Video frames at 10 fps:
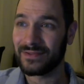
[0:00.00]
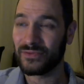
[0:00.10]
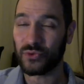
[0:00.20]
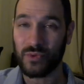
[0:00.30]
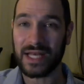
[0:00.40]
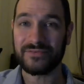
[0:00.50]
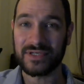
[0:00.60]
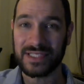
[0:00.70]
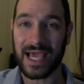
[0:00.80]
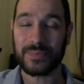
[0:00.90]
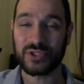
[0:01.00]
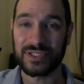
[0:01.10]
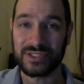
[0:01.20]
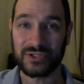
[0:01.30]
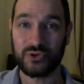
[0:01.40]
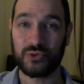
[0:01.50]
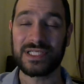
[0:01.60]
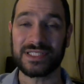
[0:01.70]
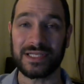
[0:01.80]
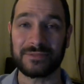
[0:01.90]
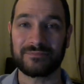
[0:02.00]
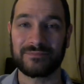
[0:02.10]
The rate of adoption is increasing.